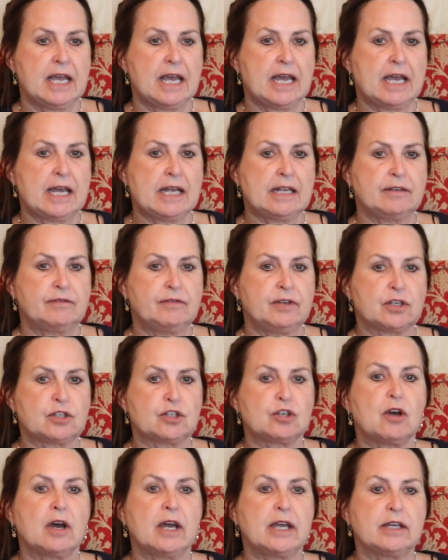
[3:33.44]
and we are
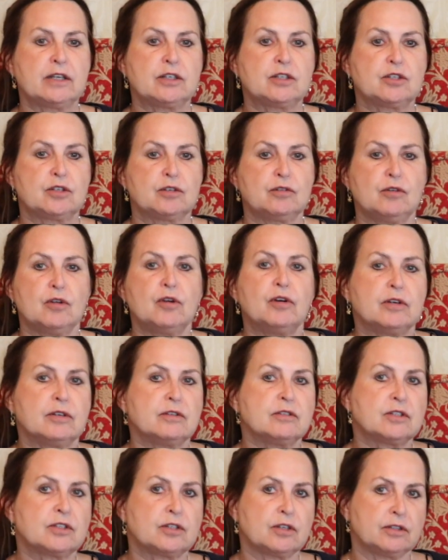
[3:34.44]
trying to
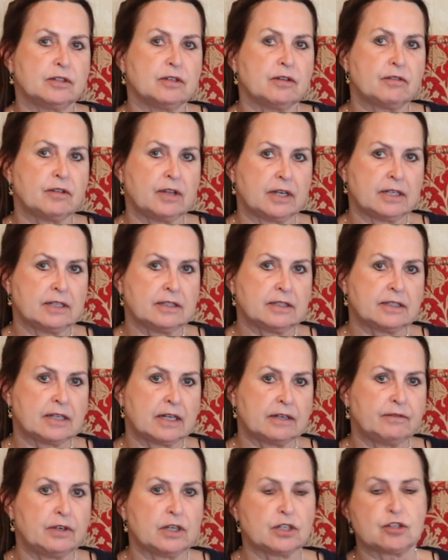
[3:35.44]
learn certain things,
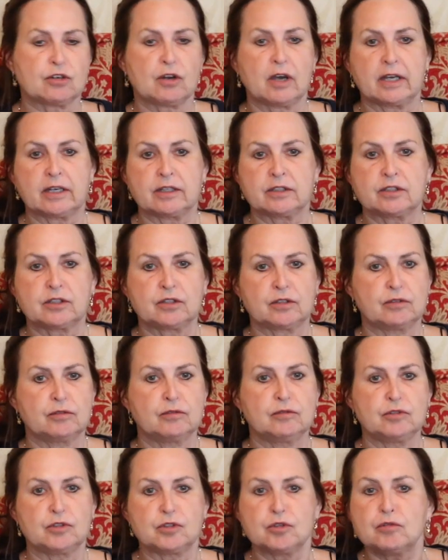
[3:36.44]
and we are trying
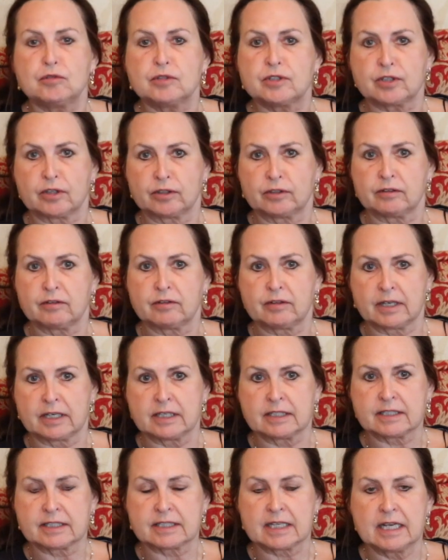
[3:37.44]
to do certain
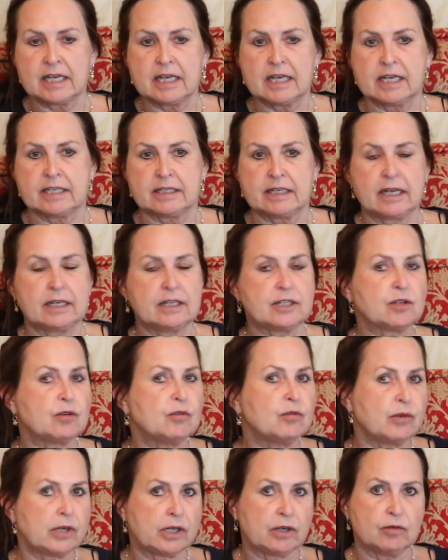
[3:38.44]
things. That is
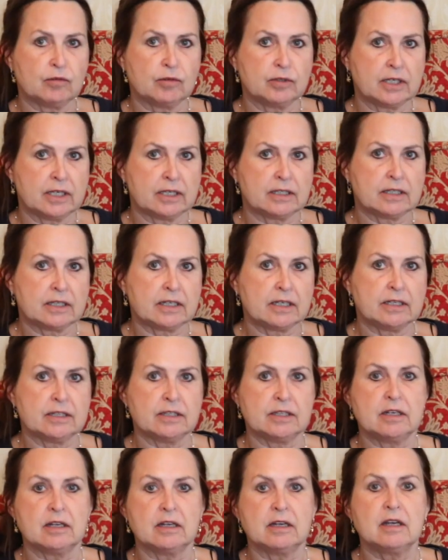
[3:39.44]
all recorded
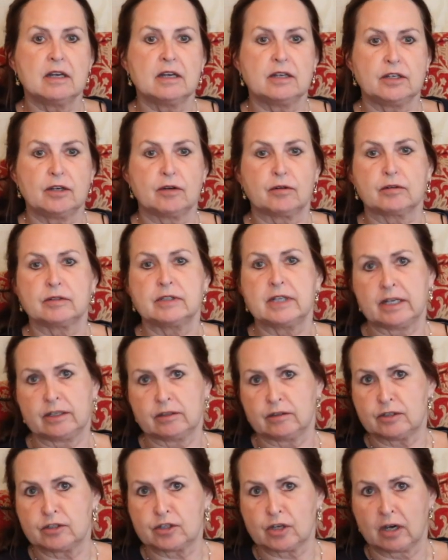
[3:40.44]
in your
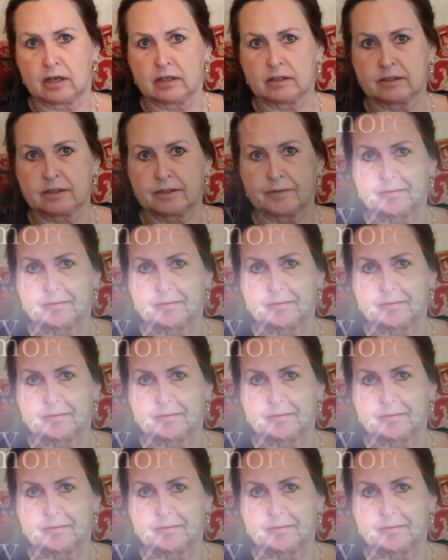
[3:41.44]
natal chart.